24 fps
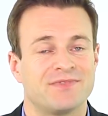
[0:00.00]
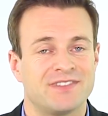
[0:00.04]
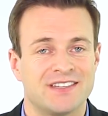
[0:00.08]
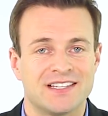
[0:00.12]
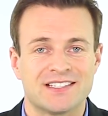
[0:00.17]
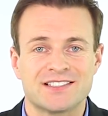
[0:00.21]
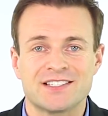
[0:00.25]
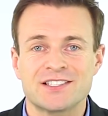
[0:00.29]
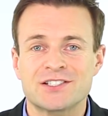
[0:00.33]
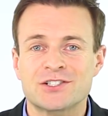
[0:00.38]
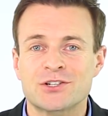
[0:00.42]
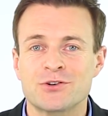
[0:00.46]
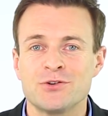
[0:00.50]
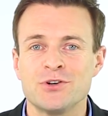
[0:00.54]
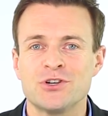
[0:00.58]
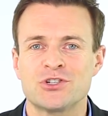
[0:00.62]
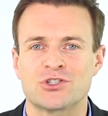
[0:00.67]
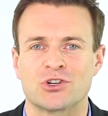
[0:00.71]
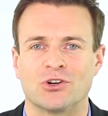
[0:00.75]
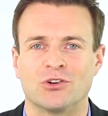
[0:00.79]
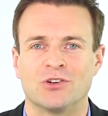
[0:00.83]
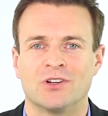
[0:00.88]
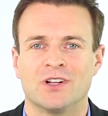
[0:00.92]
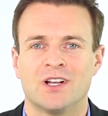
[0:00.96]
This is
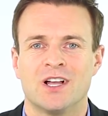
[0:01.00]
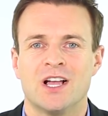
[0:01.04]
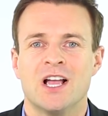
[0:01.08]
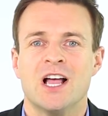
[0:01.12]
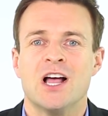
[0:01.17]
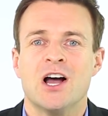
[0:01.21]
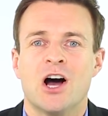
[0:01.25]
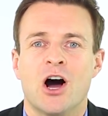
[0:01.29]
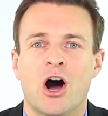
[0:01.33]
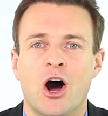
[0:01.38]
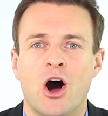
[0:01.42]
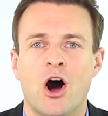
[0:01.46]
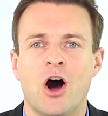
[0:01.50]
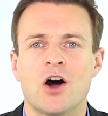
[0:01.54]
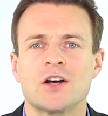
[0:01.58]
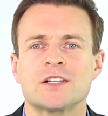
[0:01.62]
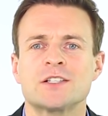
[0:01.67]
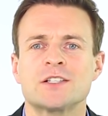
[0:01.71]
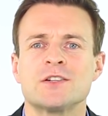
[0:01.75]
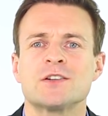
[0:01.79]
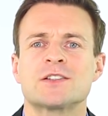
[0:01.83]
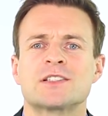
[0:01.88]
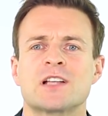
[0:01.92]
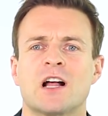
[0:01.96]
crucial.
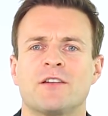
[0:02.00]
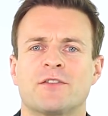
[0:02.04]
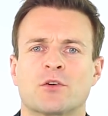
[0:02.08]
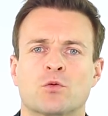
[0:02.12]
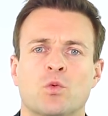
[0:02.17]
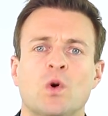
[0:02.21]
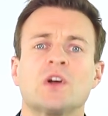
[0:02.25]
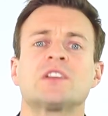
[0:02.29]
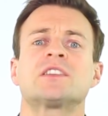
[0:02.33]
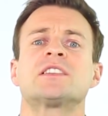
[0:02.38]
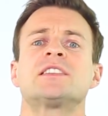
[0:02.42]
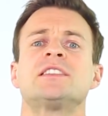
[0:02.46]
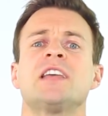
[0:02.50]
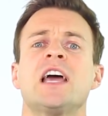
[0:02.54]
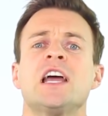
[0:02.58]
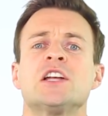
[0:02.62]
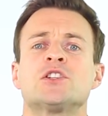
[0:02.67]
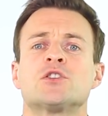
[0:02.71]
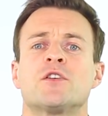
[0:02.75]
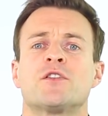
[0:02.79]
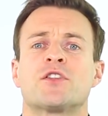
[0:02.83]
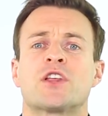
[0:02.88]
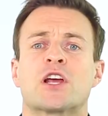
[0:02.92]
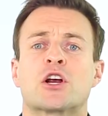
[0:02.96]
Ask yourself, at what
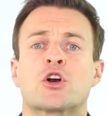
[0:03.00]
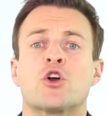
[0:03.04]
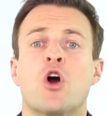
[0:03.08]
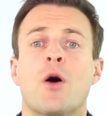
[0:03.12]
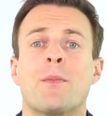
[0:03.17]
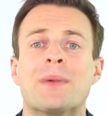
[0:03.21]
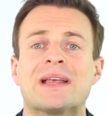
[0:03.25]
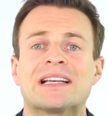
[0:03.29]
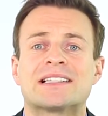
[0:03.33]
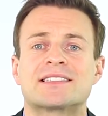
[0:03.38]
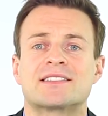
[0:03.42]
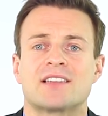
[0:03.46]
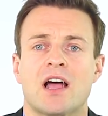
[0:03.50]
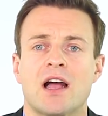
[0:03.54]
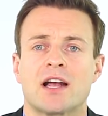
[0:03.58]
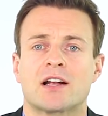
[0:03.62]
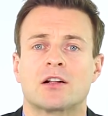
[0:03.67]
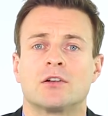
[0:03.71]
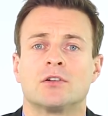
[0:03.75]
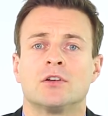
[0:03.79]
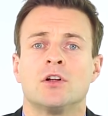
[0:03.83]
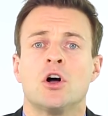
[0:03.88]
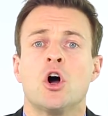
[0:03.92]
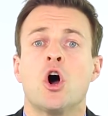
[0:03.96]
stage of the economic
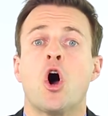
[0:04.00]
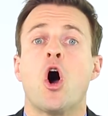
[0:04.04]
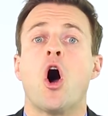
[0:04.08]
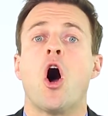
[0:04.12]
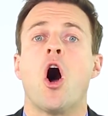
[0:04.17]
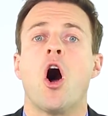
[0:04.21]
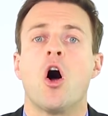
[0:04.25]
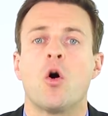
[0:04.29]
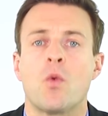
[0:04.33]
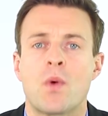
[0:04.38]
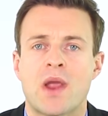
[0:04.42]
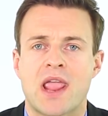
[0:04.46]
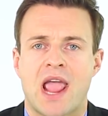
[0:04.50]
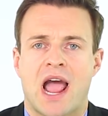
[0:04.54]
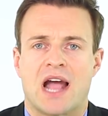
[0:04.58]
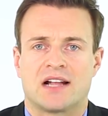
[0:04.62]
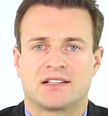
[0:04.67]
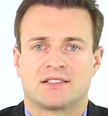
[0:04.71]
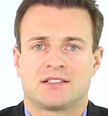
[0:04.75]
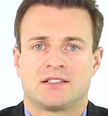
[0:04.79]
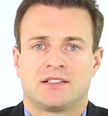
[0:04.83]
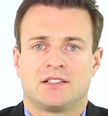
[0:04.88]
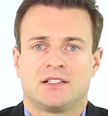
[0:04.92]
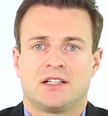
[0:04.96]
cycle are we
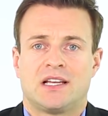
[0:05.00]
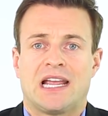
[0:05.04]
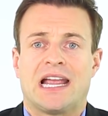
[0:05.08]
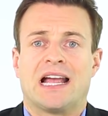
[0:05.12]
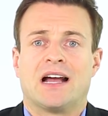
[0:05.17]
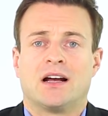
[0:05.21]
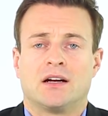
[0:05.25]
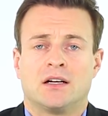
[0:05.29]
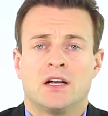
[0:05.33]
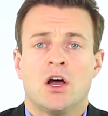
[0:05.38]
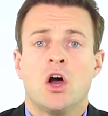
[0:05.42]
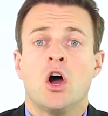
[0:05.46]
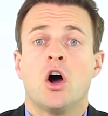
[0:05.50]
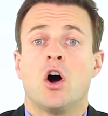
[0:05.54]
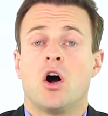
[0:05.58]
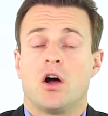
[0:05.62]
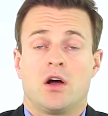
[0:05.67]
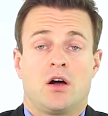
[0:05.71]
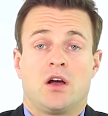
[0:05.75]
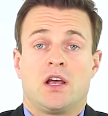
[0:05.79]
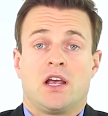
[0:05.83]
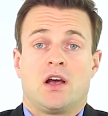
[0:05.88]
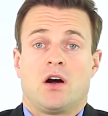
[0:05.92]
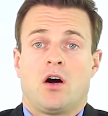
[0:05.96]
at?
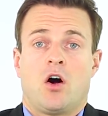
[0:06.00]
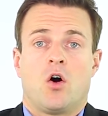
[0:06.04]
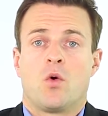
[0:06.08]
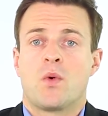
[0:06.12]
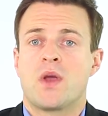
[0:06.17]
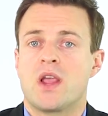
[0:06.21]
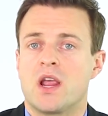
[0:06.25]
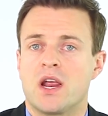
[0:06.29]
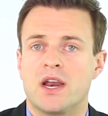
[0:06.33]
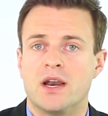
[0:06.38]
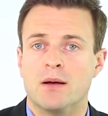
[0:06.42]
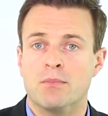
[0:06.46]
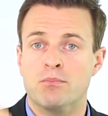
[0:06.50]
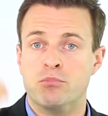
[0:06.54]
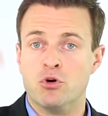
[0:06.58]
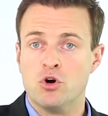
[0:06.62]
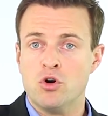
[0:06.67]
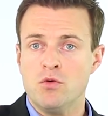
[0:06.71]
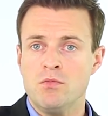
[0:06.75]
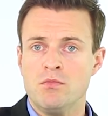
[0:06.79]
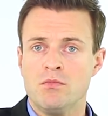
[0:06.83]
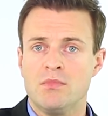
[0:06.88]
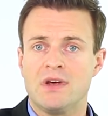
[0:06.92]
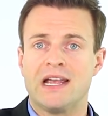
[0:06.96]
Are we in a
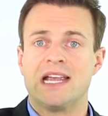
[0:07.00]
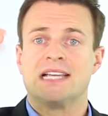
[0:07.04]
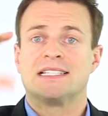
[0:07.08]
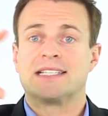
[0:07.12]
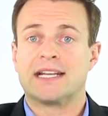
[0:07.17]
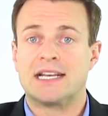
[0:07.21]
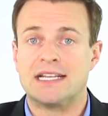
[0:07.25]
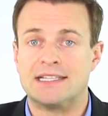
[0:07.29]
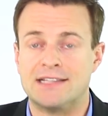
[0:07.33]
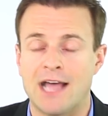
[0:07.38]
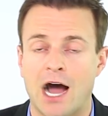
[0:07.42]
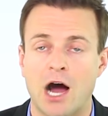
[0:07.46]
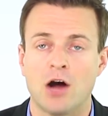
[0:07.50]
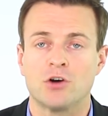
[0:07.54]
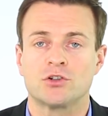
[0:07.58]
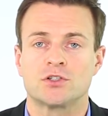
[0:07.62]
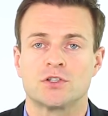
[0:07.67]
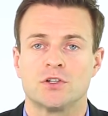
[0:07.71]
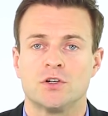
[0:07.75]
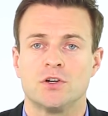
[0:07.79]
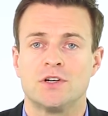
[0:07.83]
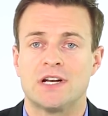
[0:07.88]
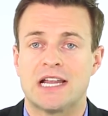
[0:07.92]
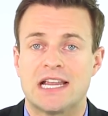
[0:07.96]
boom? Is it a
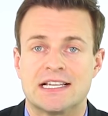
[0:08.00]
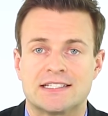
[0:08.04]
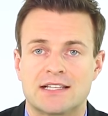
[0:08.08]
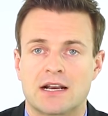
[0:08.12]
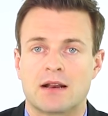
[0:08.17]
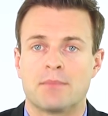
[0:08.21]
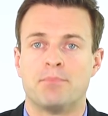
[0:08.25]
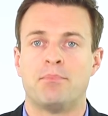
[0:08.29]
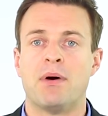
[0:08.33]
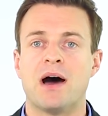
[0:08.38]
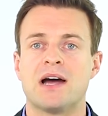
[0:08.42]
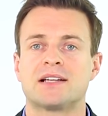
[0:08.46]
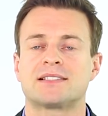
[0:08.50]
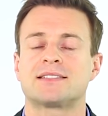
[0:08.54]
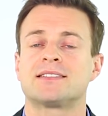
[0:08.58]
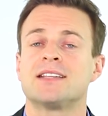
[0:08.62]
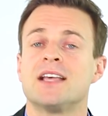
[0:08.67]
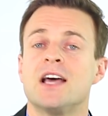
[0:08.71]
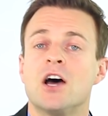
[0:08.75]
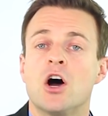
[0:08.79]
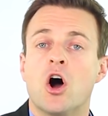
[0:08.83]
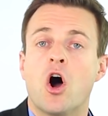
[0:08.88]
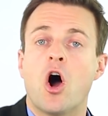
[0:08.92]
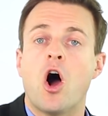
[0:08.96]
downturn? Is it a bust?
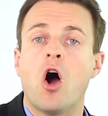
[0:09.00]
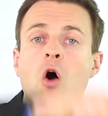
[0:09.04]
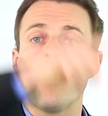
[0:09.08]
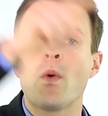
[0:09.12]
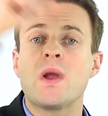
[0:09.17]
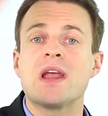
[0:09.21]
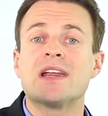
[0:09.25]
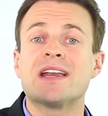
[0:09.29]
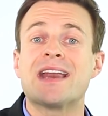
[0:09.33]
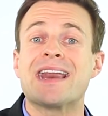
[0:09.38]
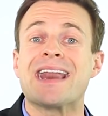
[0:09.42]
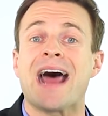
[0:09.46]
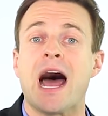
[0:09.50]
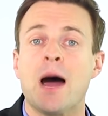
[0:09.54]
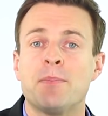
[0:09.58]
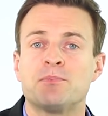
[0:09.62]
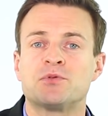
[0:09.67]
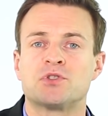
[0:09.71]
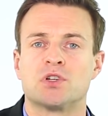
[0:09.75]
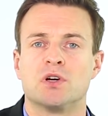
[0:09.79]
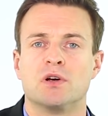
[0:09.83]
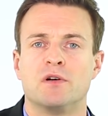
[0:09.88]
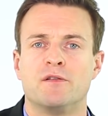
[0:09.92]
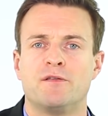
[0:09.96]
Are we in an
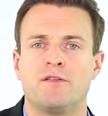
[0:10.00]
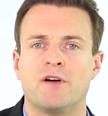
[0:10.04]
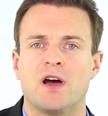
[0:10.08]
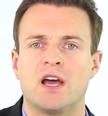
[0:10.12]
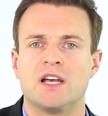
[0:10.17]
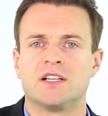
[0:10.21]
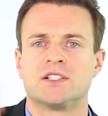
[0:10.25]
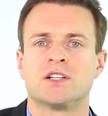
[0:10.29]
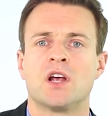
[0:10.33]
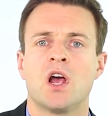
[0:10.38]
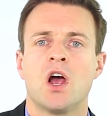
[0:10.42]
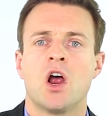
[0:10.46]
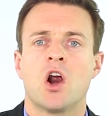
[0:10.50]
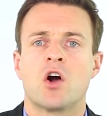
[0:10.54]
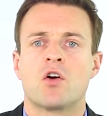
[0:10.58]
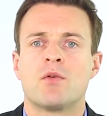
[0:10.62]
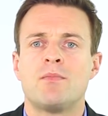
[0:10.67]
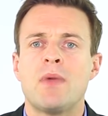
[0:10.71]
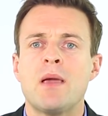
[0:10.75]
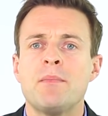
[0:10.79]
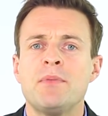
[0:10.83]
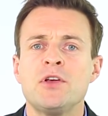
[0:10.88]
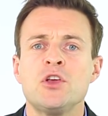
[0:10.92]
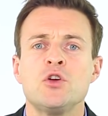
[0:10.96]
upturn phase?
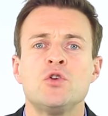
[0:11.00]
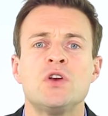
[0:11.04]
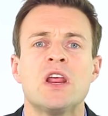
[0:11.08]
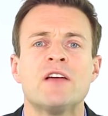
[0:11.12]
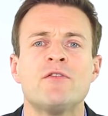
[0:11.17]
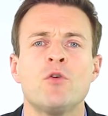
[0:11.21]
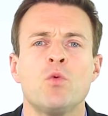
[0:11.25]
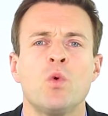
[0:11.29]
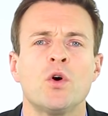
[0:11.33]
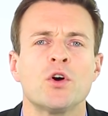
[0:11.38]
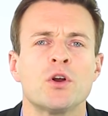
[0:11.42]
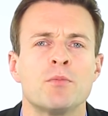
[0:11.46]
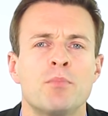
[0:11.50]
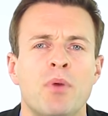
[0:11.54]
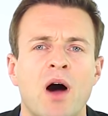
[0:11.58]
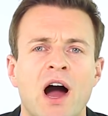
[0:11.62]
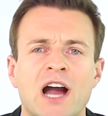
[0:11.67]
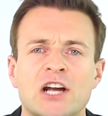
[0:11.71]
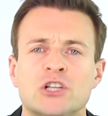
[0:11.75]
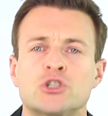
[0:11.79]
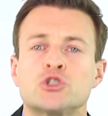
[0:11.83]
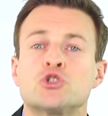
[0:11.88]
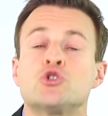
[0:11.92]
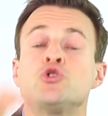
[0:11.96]
Remember, you never want to
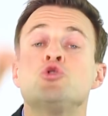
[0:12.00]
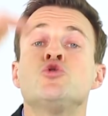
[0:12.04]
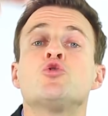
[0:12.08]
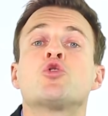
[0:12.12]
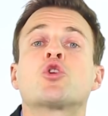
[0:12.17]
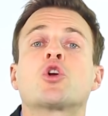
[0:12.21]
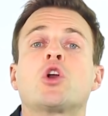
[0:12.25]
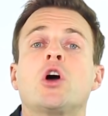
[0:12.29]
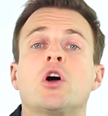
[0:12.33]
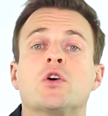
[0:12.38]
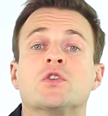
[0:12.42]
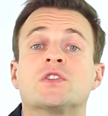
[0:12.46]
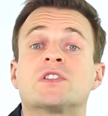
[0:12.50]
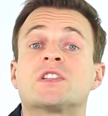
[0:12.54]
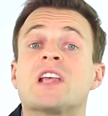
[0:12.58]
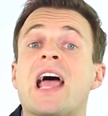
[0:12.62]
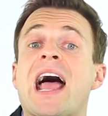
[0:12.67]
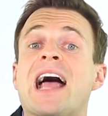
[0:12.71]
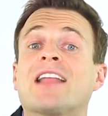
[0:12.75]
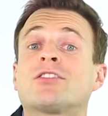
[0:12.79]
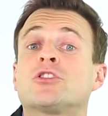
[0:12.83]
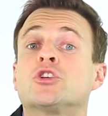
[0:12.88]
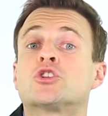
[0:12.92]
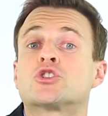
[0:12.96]
buy too close
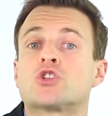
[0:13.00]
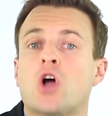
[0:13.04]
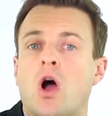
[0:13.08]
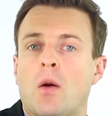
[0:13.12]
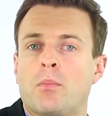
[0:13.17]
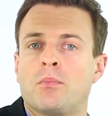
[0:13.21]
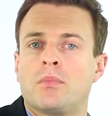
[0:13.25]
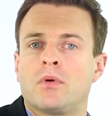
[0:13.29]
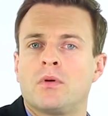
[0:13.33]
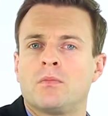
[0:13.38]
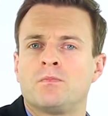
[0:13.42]
at the top.